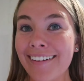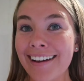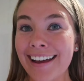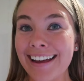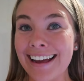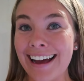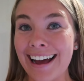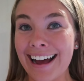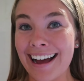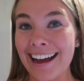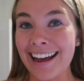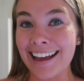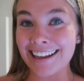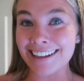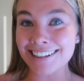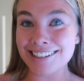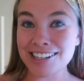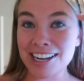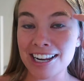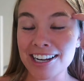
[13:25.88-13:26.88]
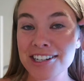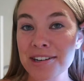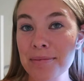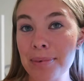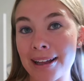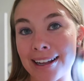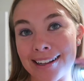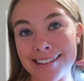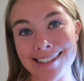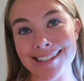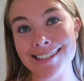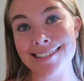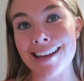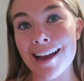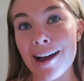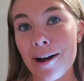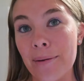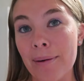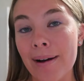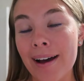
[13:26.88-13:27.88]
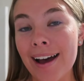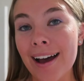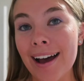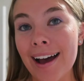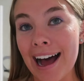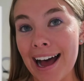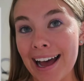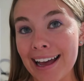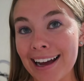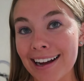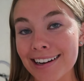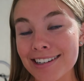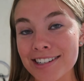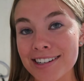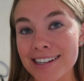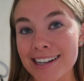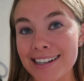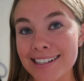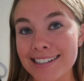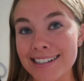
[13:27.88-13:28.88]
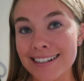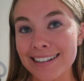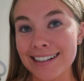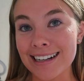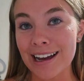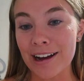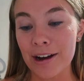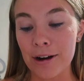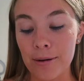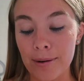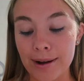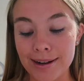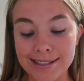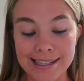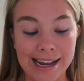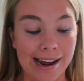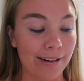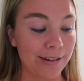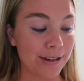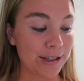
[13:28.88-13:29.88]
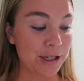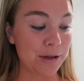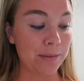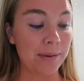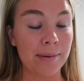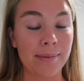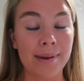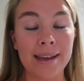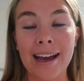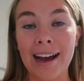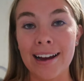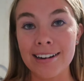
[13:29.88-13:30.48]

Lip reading: Okay, hi, change of plans. So I actually didn't go down to PB.